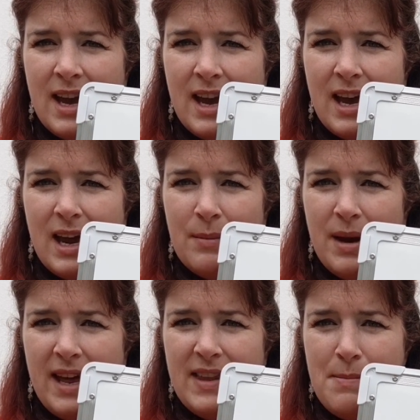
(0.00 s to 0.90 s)

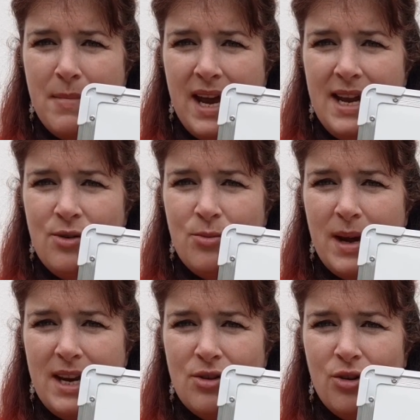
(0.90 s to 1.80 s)
And they may or
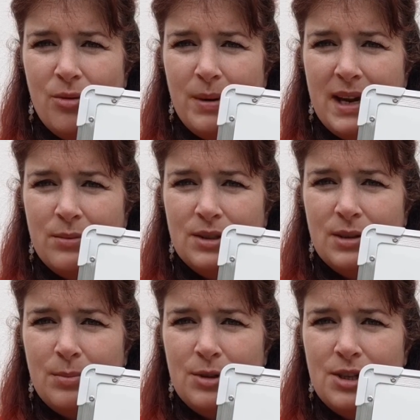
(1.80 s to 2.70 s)
may not be able
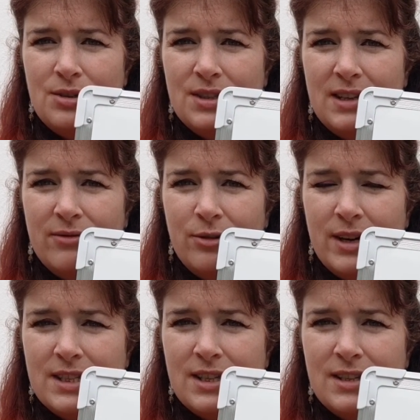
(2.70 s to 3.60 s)
to produce an
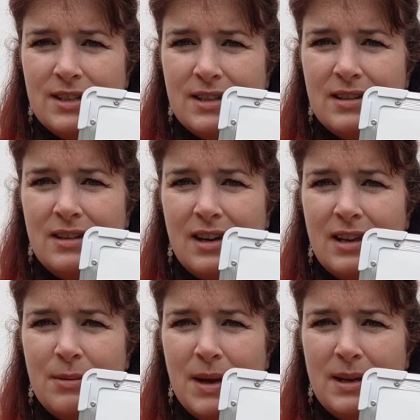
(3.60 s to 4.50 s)
inflorescence
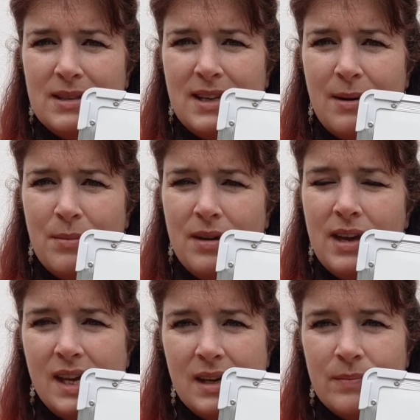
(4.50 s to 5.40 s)
like the main stem
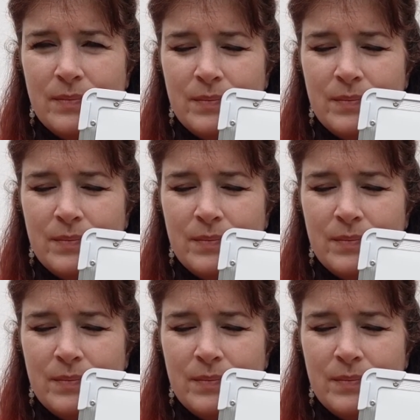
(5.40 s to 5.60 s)
here.